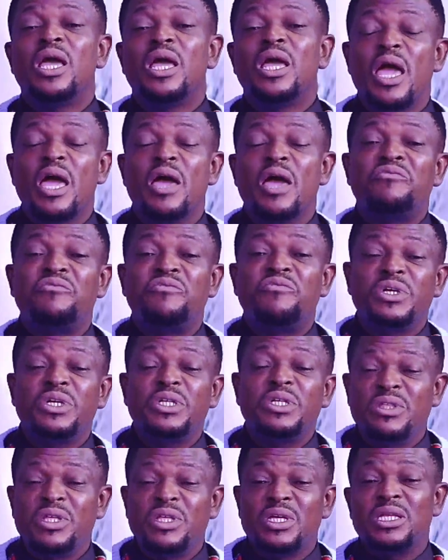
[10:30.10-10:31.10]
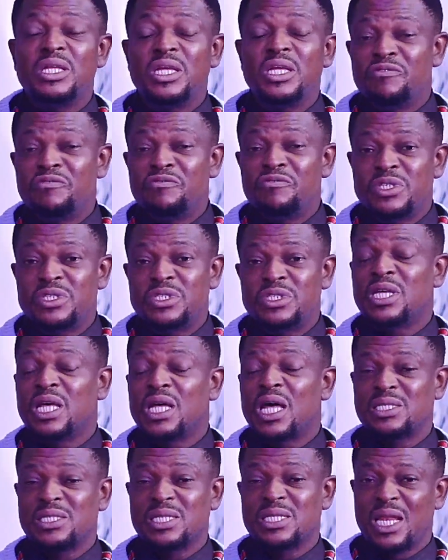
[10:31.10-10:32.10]
Everything in physics
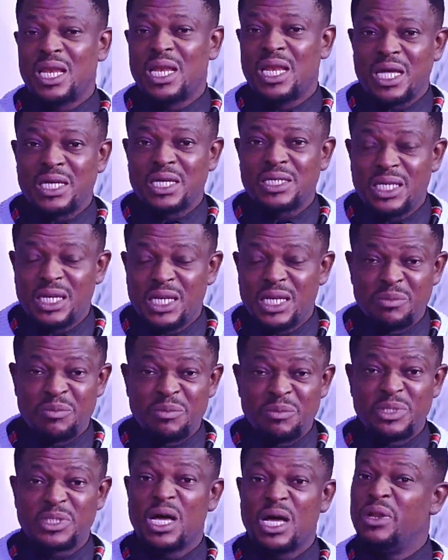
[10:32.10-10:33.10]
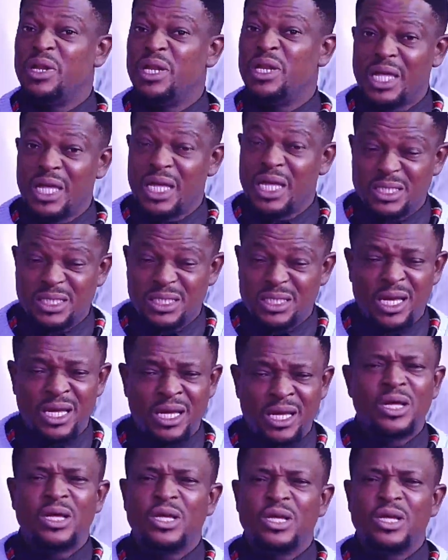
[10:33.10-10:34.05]
has an elastic limit, and when it gets there,